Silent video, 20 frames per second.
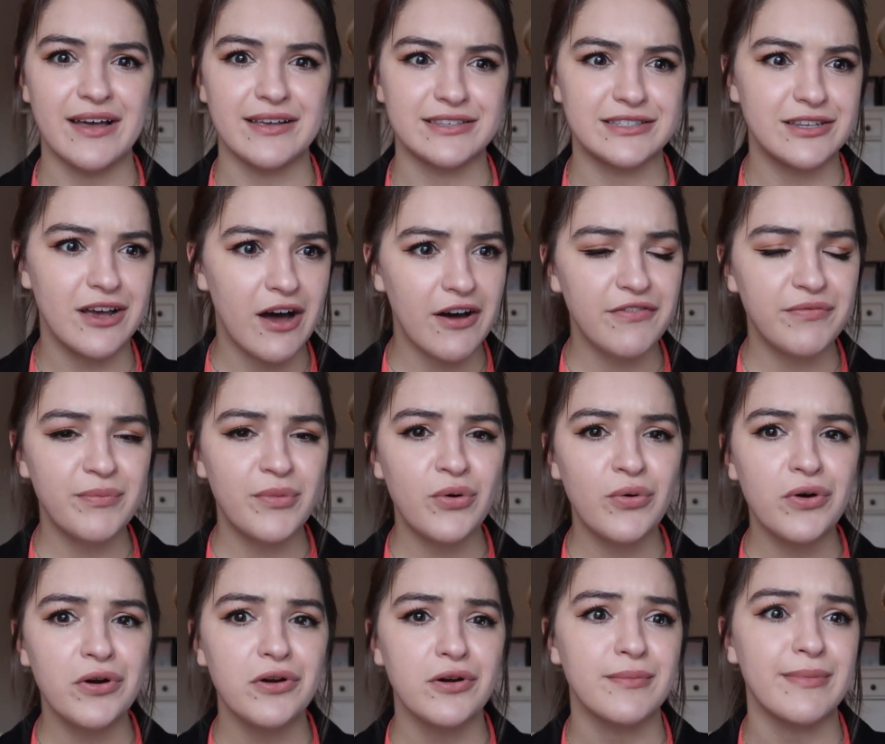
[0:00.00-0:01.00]

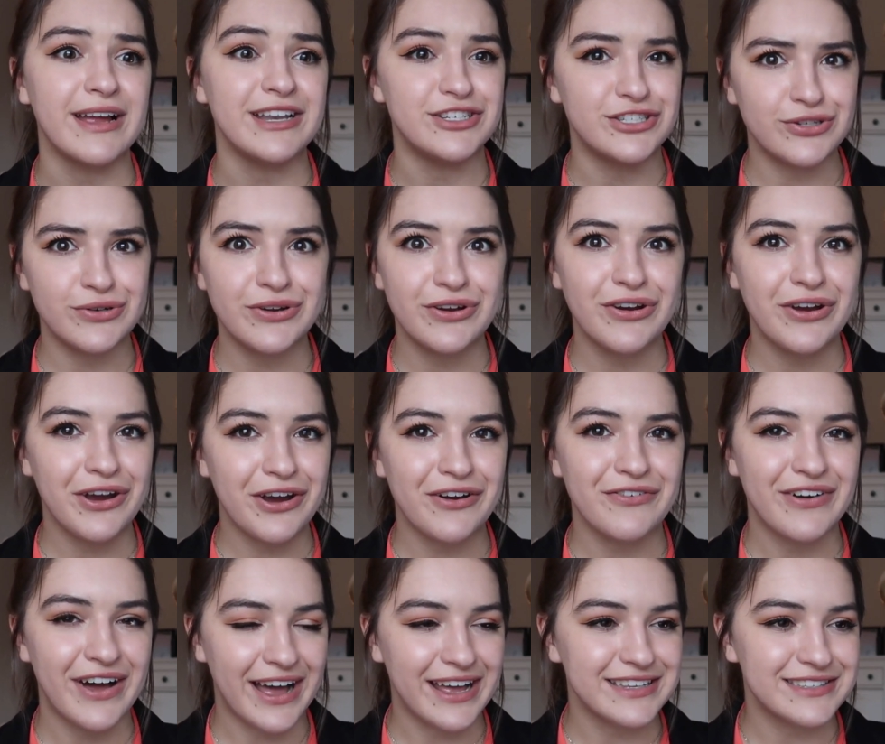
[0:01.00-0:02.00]
sophomore or my junior
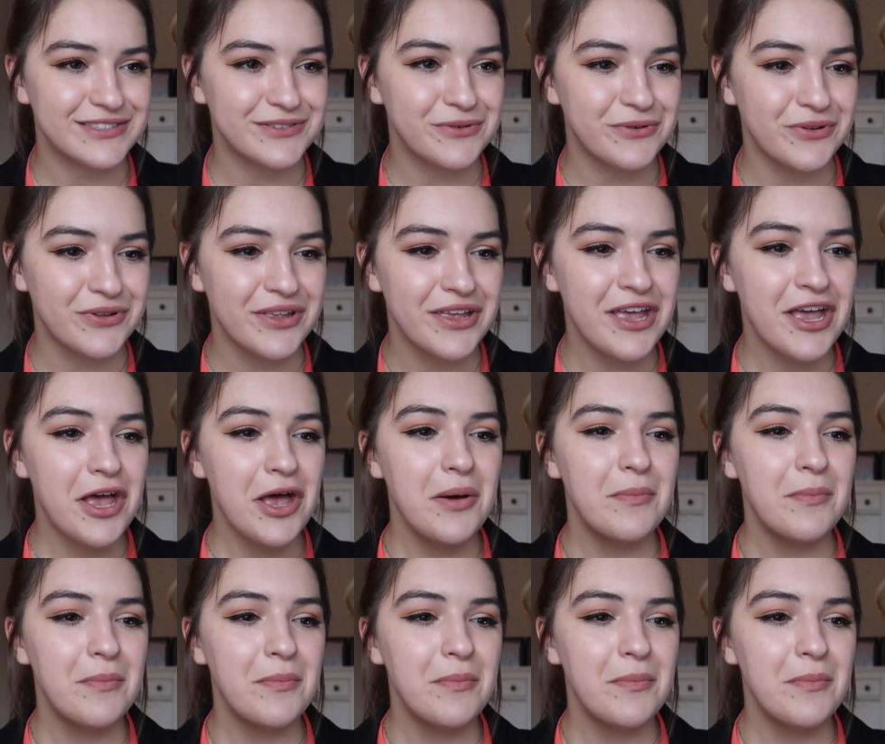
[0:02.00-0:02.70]
year of high school,